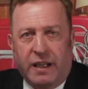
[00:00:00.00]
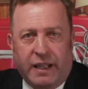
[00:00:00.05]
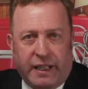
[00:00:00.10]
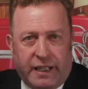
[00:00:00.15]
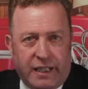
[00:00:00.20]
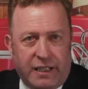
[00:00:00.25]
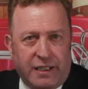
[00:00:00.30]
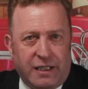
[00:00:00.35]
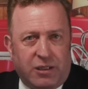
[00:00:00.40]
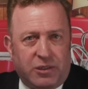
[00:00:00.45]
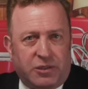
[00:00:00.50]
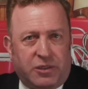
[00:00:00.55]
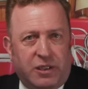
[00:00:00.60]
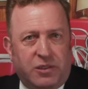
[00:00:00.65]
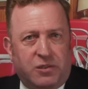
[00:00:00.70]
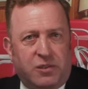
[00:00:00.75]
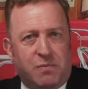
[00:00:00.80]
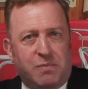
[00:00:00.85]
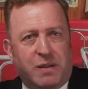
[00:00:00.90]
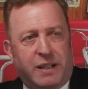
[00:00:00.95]
He now
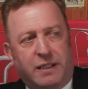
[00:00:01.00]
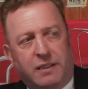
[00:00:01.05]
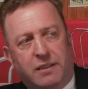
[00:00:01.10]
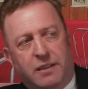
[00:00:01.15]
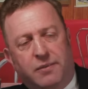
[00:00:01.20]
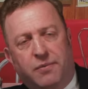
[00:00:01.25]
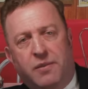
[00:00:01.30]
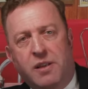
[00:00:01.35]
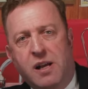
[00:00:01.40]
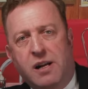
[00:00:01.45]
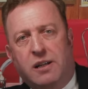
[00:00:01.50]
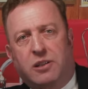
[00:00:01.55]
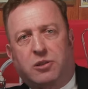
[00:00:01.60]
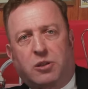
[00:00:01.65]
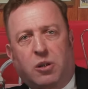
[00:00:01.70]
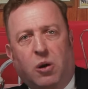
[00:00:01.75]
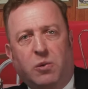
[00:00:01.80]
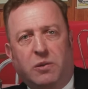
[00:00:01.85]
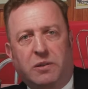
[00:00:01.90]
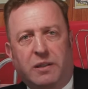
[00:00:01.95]
sees the mainland as
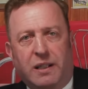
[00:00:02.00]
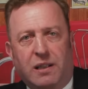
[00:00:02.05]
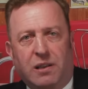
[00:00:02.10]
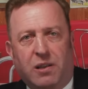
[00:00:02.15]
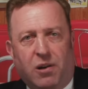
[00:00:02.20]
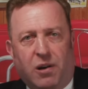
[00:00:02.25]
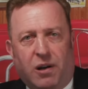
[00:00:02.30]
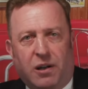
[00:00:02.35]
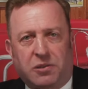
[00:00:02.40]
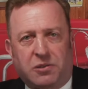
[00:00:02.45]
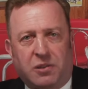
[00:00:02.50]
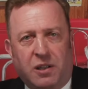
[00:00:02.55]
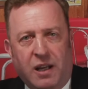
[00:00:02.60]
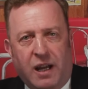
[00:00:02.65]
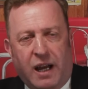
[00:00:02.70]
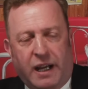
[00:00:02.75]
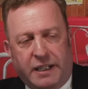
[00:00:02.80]
totally lost,